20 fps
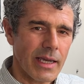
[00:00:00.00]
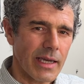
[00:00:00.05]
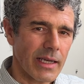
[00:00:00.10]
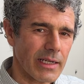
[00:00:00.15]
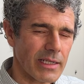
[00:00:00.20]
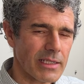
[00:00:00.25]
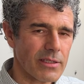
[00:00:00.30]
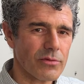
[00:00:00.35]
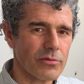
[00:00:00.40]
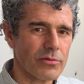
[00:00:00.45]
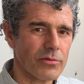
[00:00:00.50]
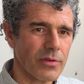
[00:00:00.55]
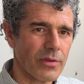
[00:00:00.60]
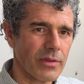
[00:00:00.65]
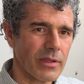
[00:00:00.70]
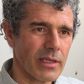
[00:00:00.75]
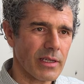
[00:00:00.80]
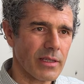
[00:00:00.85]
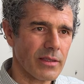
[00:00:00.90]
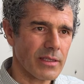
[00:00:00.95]
It is
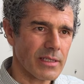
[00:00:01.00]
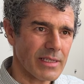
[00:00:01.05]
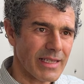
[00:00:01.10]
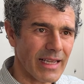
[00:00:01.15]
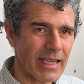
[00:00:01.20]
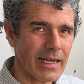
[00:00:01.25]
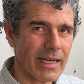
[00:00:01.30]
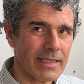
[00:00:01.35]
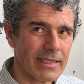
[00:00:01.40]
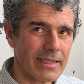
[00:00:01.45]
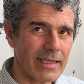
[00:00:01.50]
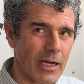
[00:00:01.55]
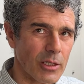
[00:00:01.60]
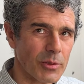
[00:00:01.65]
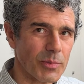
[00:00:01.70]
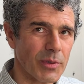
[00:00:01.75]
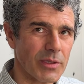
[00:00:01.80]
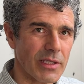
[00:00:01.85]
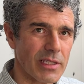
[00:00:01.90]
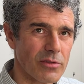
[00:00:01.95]
the single-ended
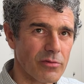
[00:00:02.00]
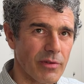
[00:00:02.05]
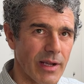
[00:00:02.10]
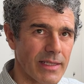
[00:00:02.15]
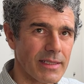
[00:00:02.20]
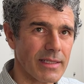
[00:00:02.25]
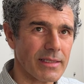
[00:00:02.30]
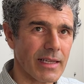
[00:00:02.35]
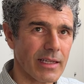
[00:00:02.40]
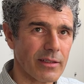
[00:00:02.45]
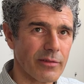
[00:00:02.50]
output is rated